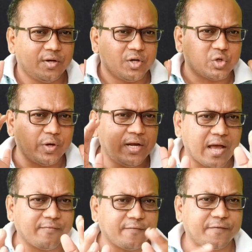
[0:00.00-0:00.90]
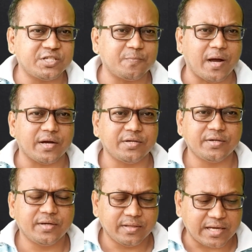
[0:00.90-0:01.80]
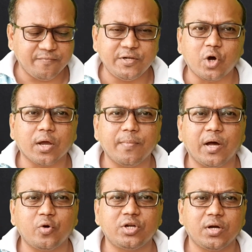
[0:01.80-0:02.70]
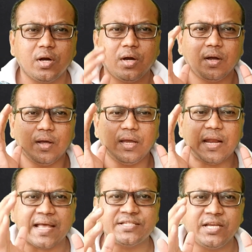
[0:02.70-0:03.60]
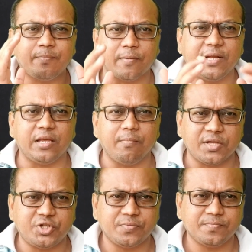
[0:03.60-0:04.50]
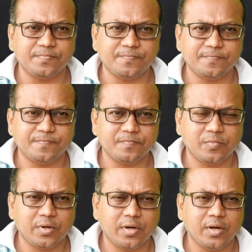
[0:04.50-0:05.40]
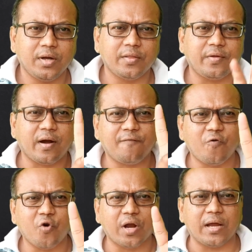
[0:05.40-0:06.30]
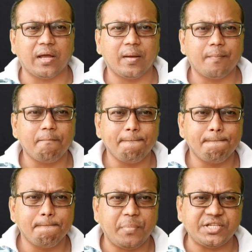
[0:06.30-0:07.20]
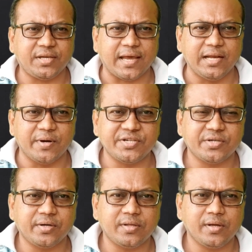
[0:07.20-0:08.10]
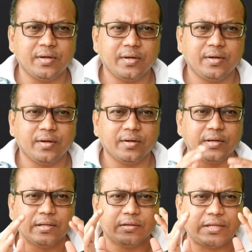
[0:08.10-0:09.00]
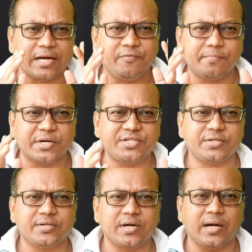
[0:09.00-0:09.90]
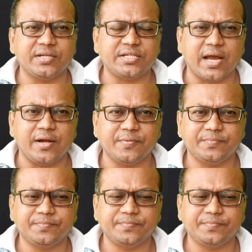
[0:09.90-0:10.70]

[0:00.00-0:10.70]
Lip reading: So in our first part that we talk about enhancing public image, there are four basic elements that we must understand.